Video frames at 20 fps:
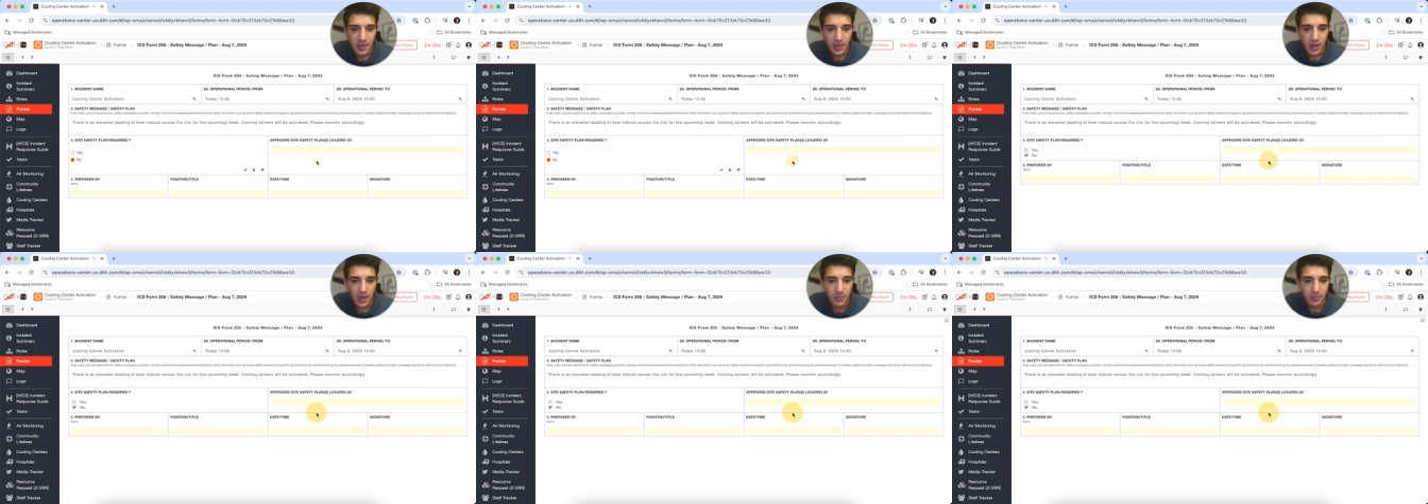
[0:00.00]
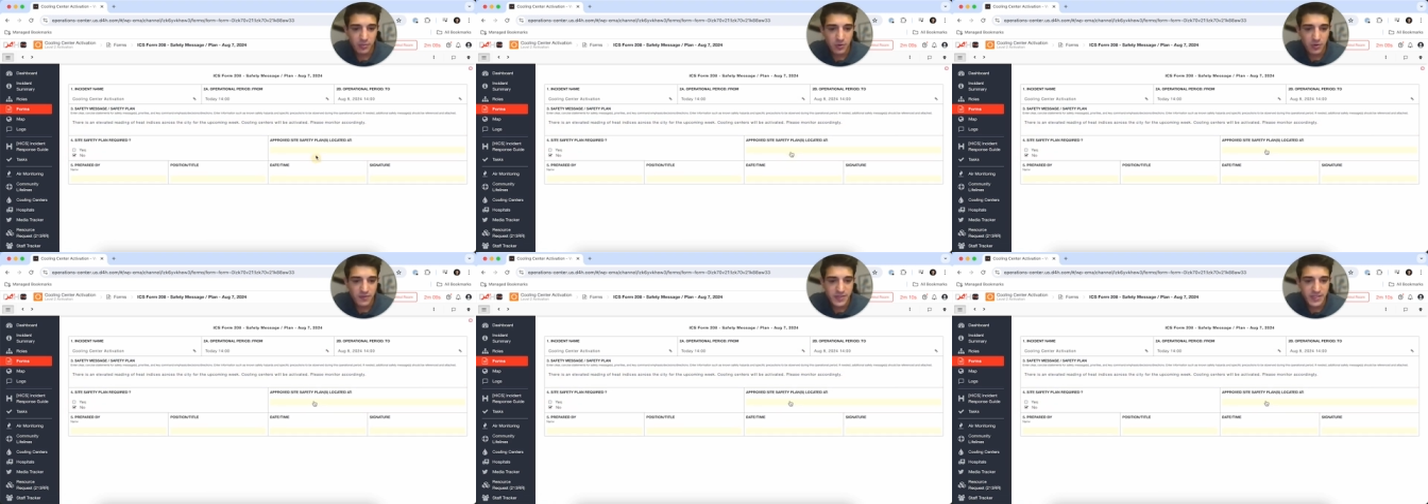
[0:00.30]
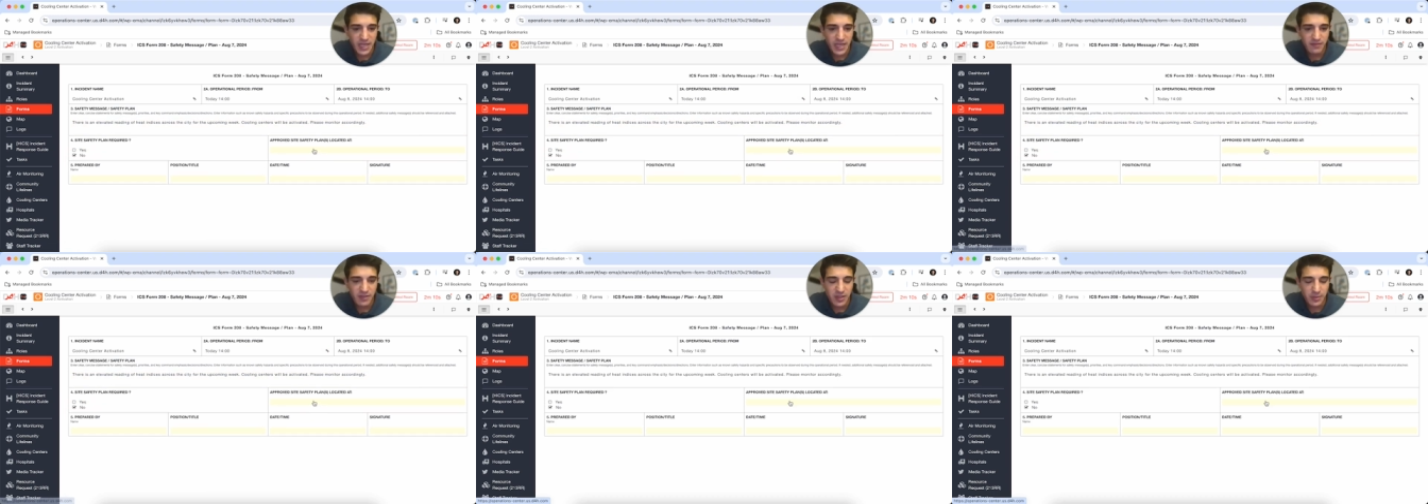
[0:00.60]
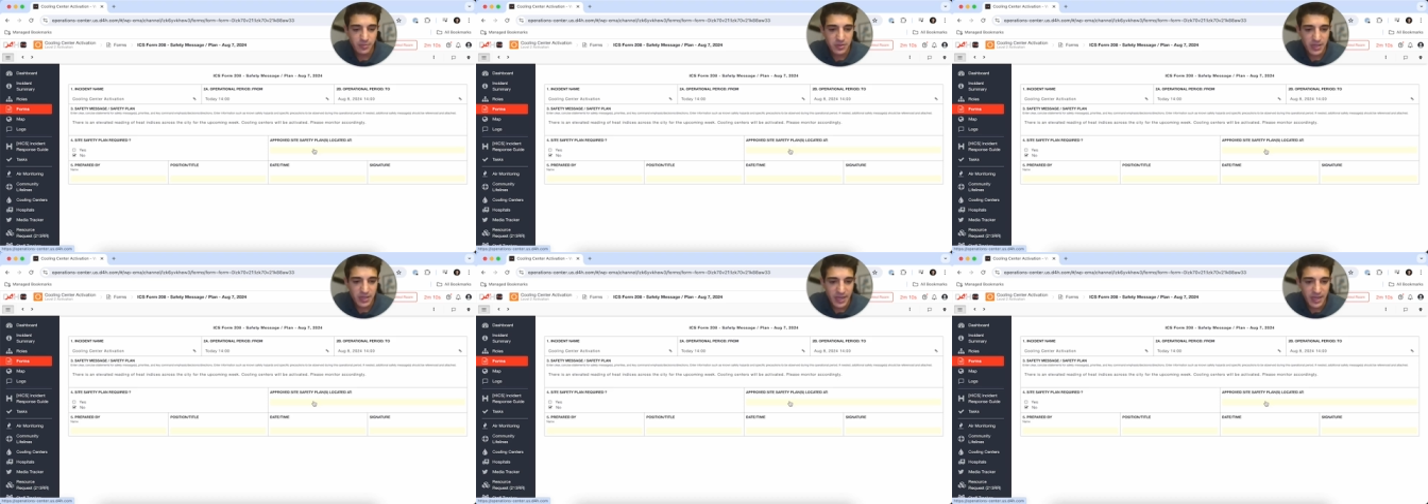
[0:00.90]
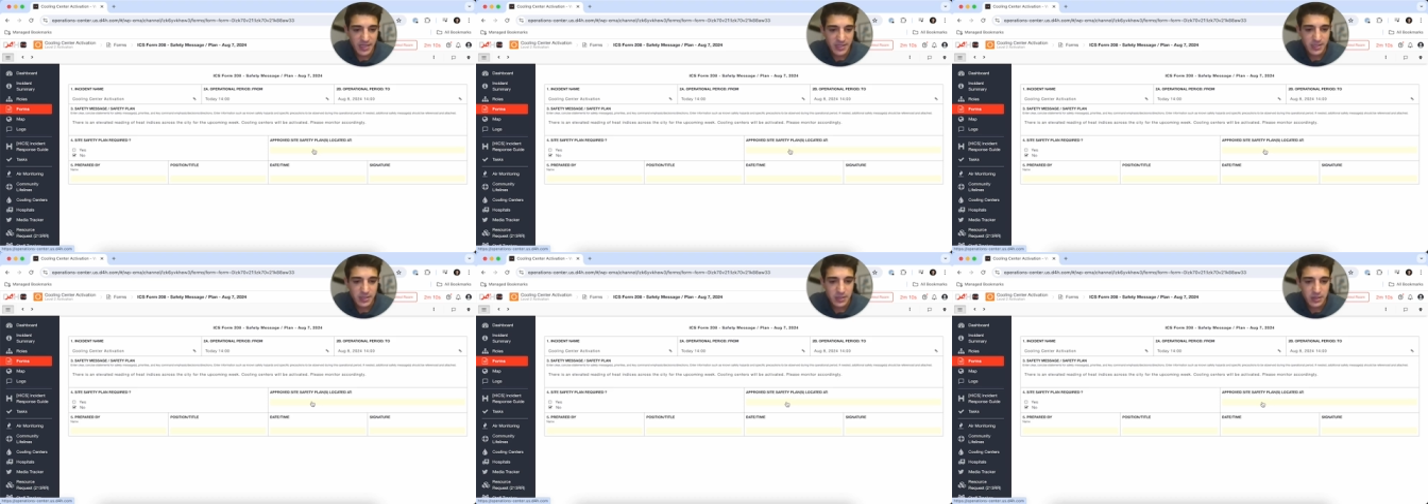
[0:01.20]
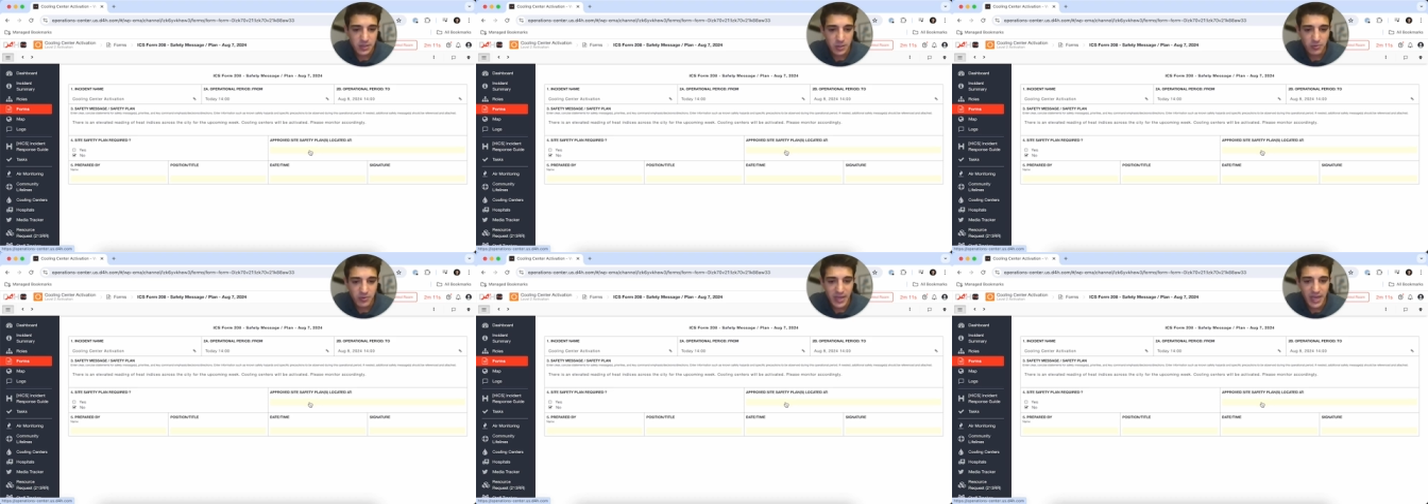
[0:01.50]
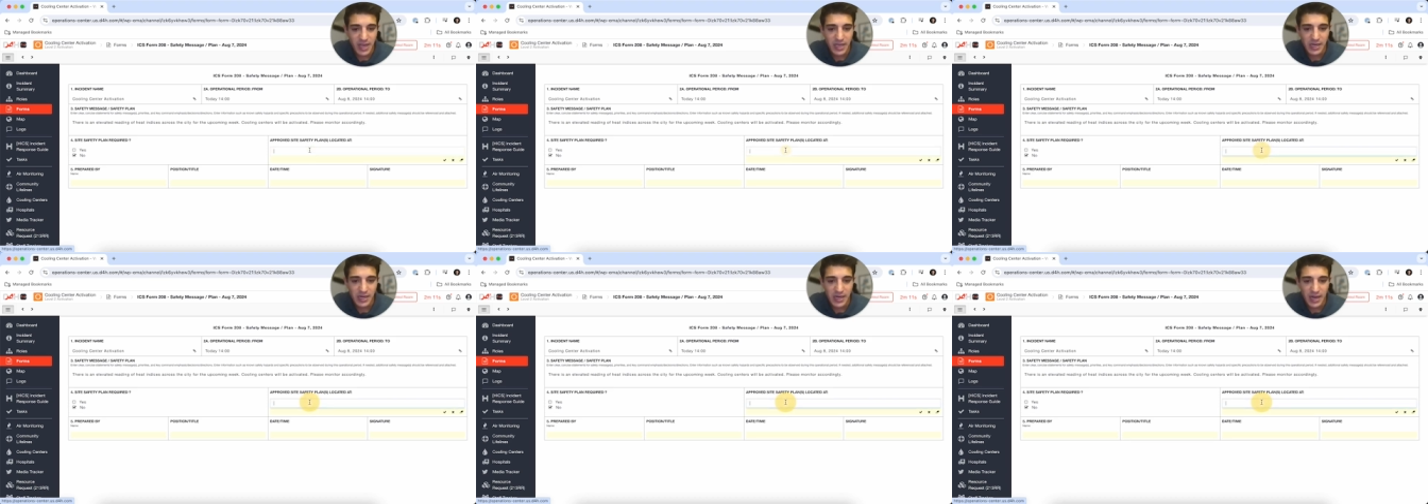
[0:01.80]
Approved safety plans
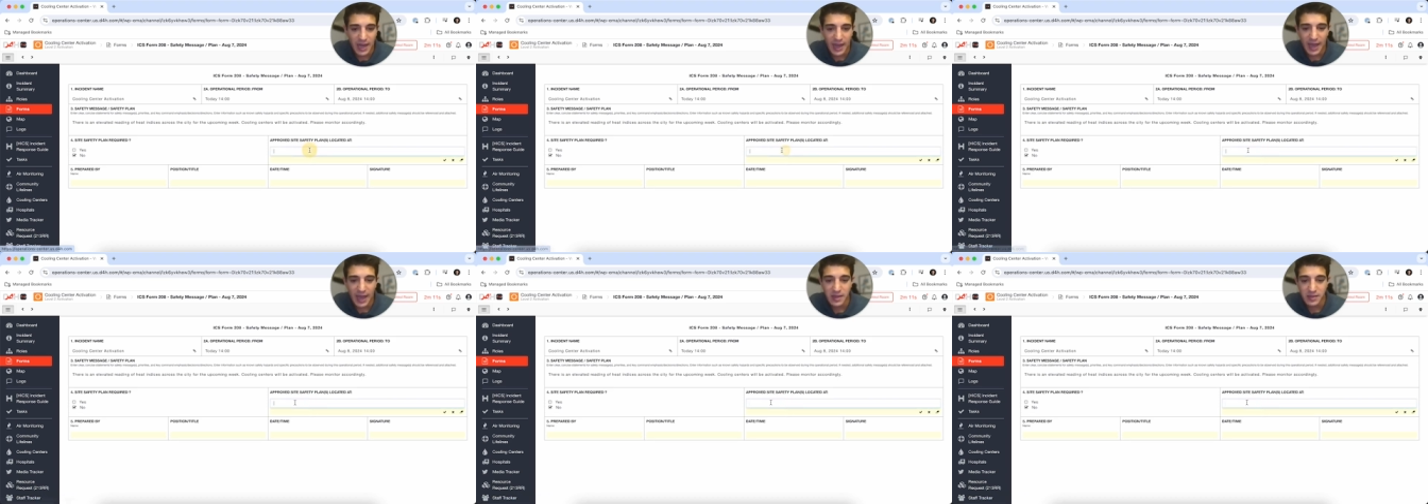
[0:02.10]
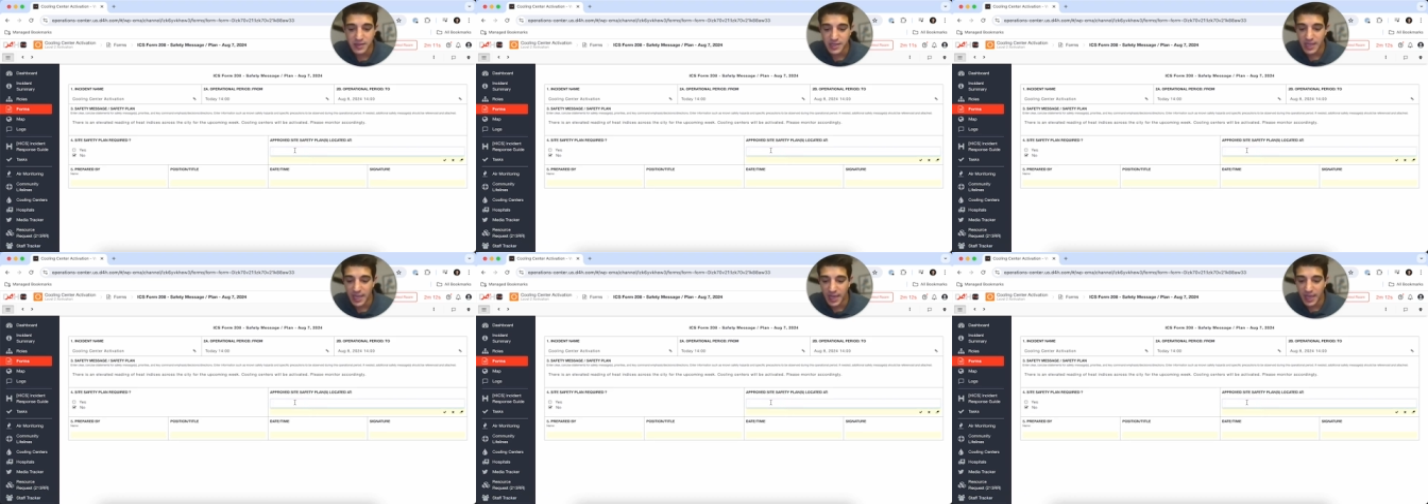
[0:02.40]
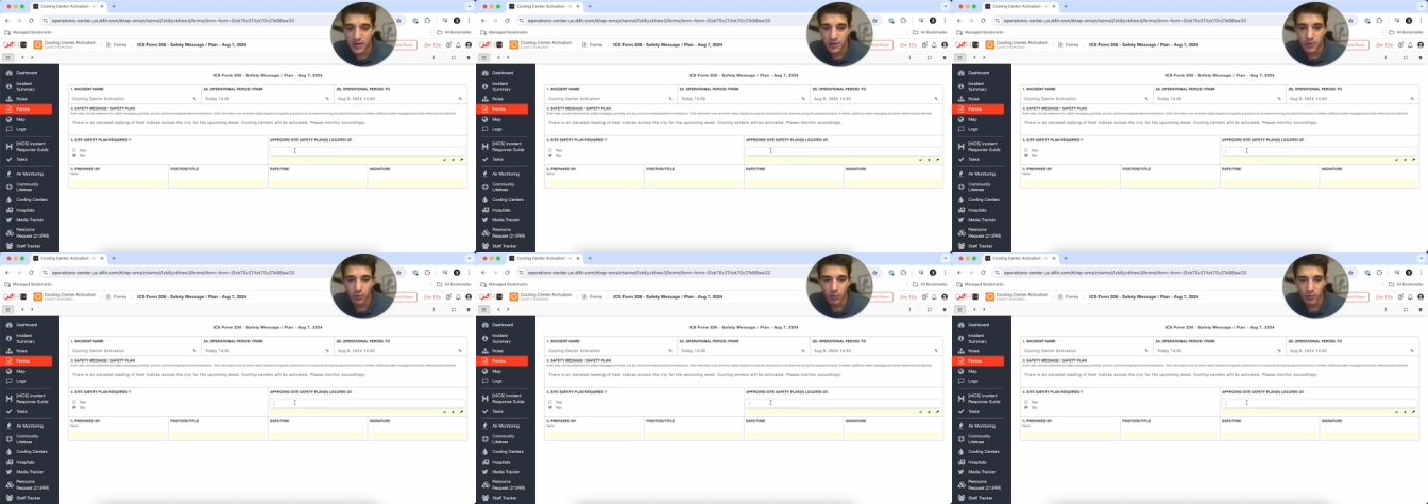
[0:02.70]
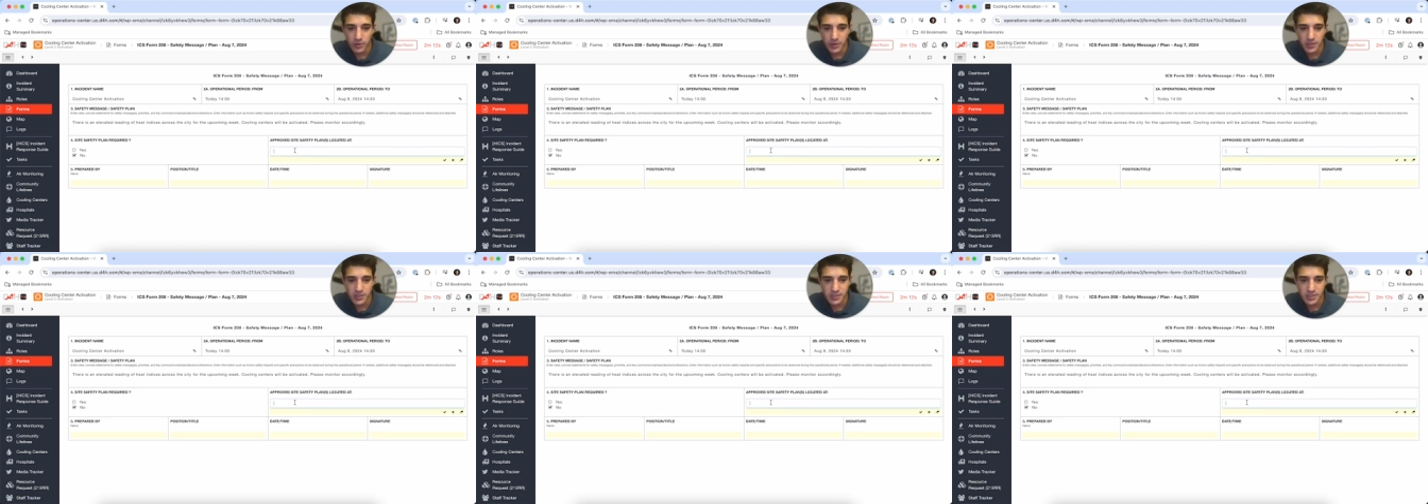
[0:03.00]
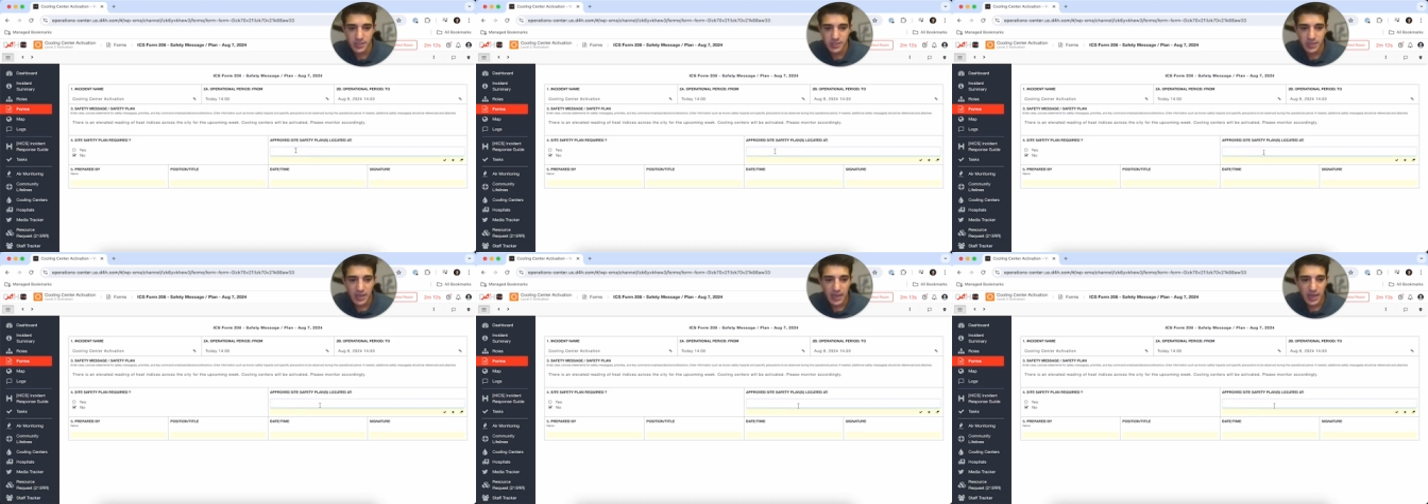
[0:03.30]
located at the headquarters.